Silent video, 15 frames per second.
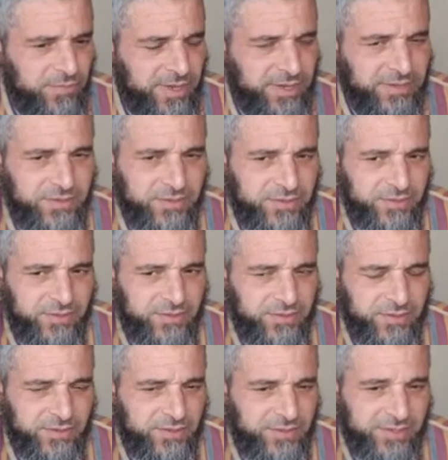
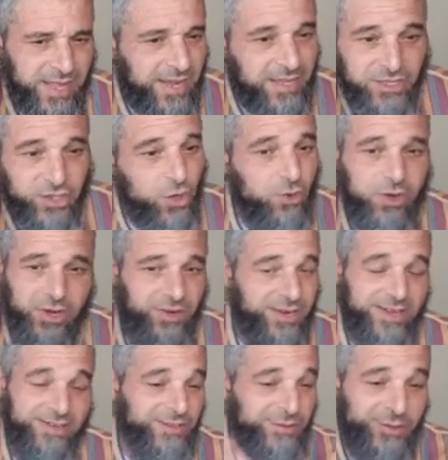It's like a
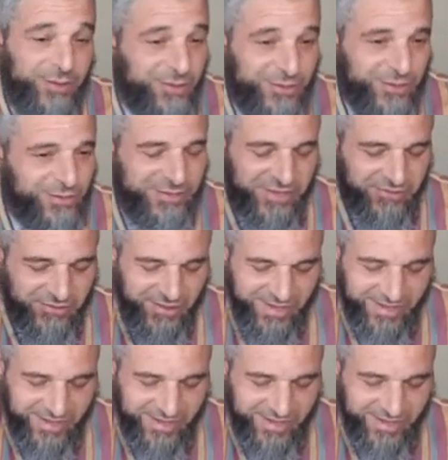joker, you know, you could use it.